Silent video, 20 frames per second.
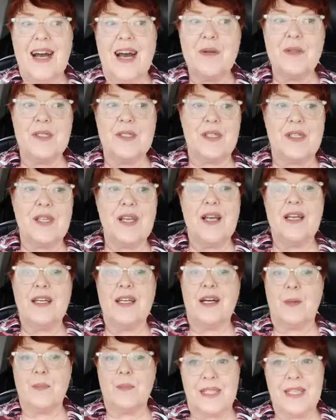I was
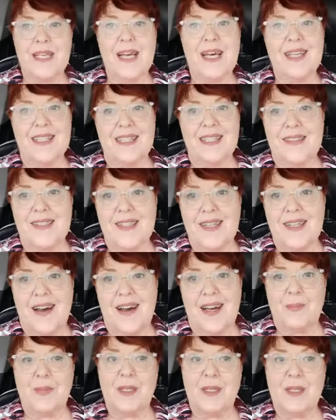upset
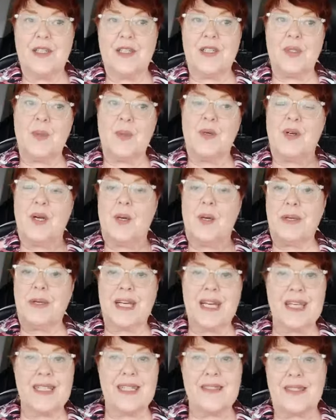inside because we were up
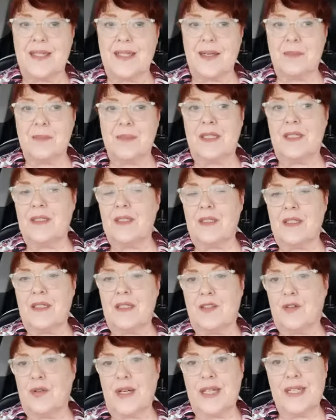against some
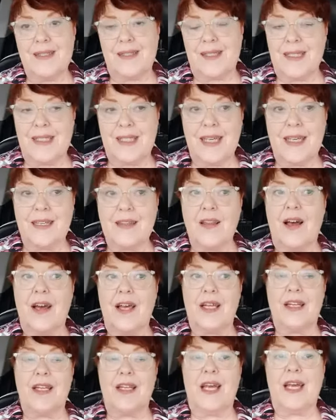crazy
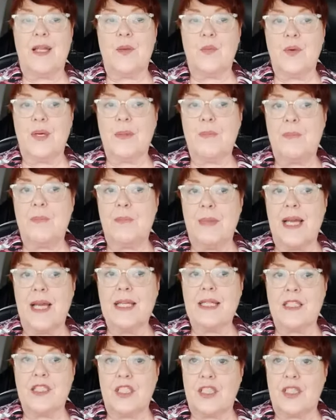deadline and we
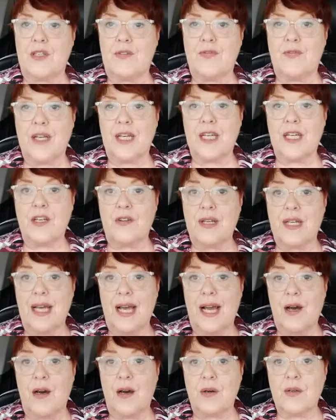managed to figure it
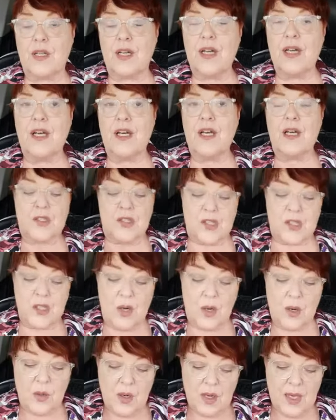out.
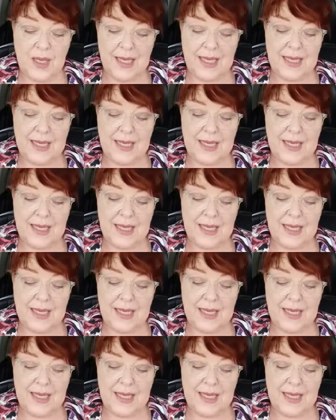So